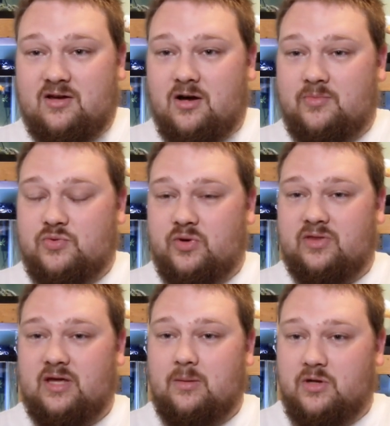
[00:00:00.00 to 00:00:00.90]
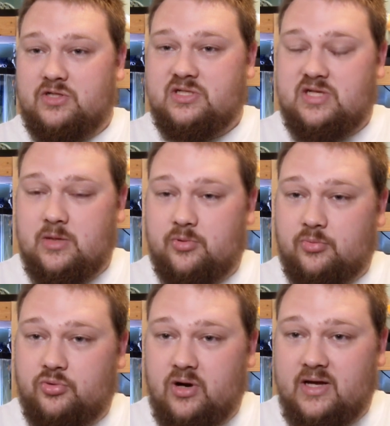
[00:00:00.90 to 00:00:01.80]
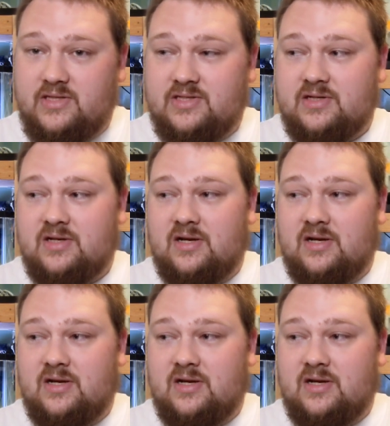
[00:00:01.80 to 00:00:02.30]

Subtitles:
comes with a much steeper price.